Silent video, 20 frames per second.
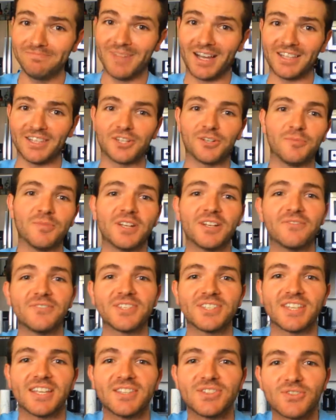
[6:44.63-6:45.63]
a little bit of a
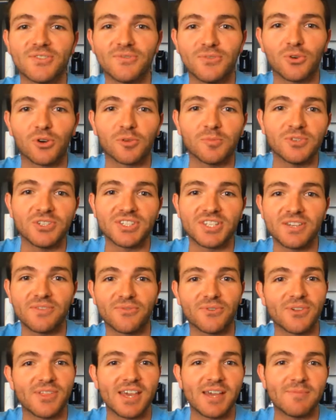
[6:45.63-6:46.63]
sense of normalcy
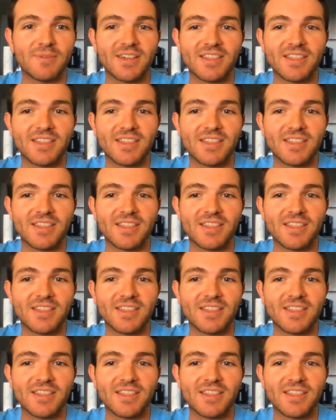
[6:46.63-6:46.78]
for them.